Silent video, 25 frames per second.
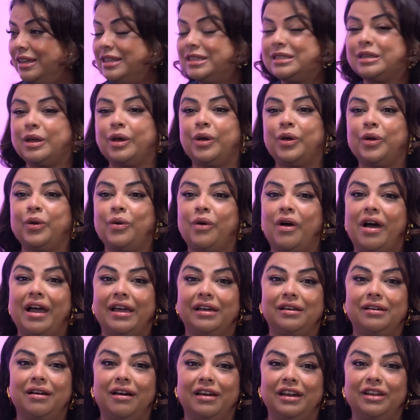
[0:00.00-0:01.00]
So
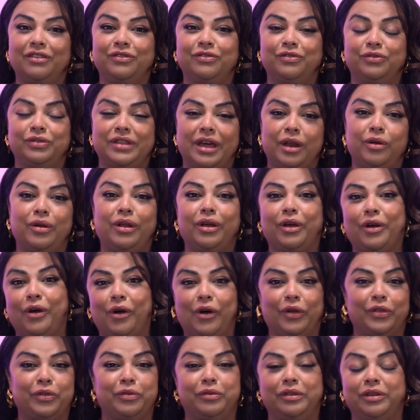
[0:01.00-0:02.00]
I kind of then
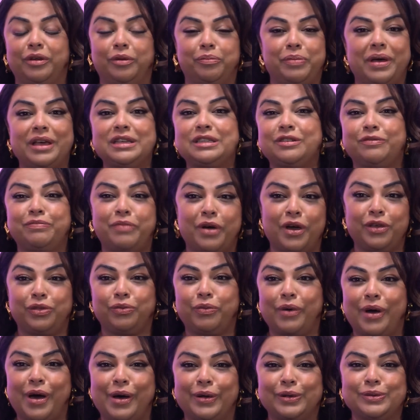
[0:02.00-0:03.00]
got the best of
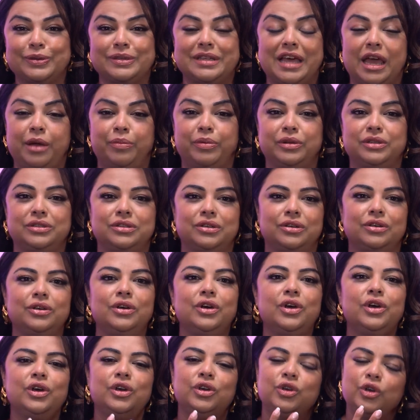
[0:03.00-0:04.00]
both worlds, was able to
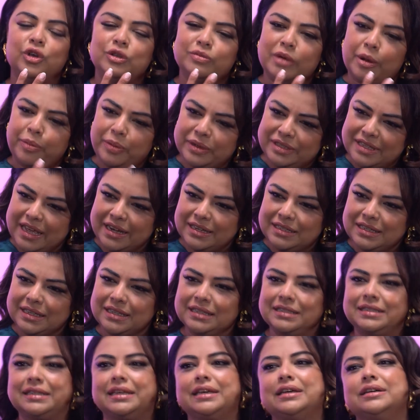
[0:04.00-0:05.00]
use my
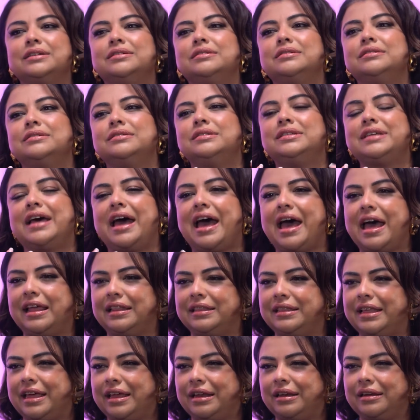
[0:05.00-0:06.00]
presenting skills mm -hmm. and
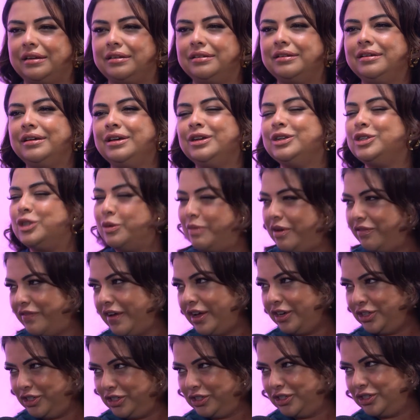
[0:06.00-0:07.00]
mm-hmm. then do my
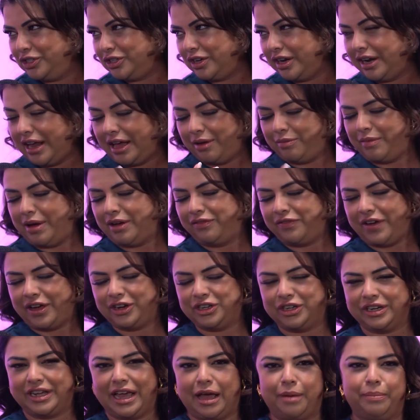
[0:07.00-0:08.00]
fashion, like my
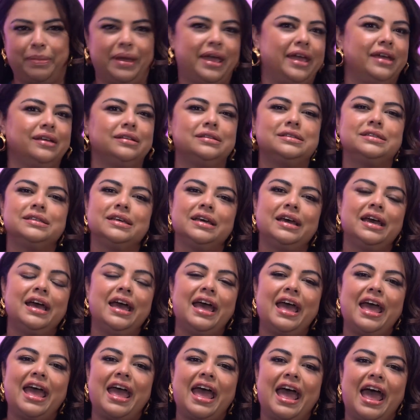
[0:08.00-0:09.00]
fashion campaigns. Mm
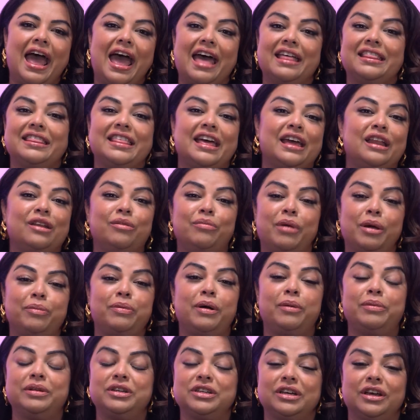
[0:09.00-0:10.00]
-hmm. And then my
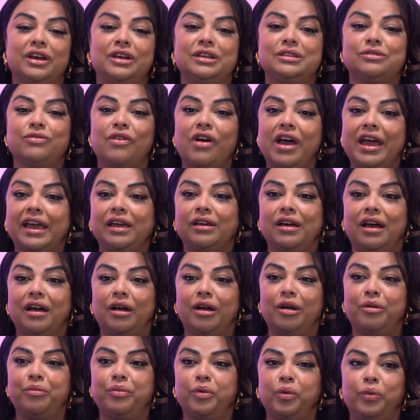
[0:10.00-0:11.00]
publisher goes, right,
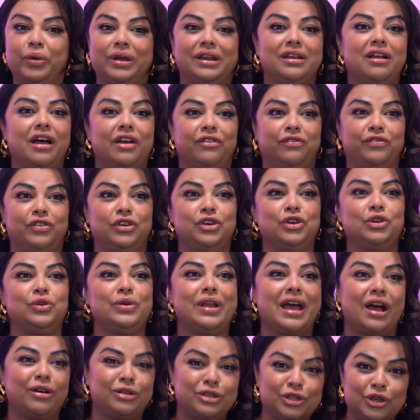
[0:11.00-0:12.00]
um, we'd like for you
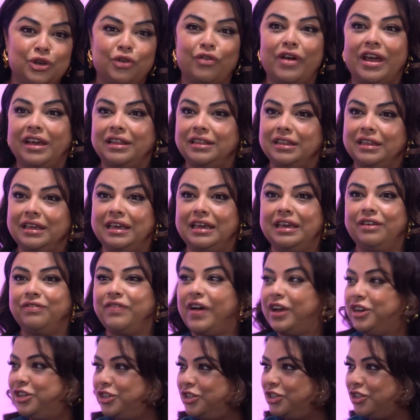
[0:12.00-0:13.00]
now to curate the
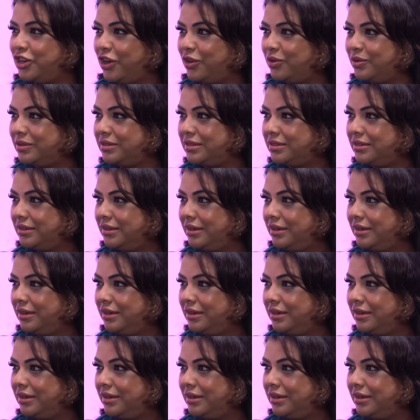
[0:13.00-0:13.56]
fashion shows.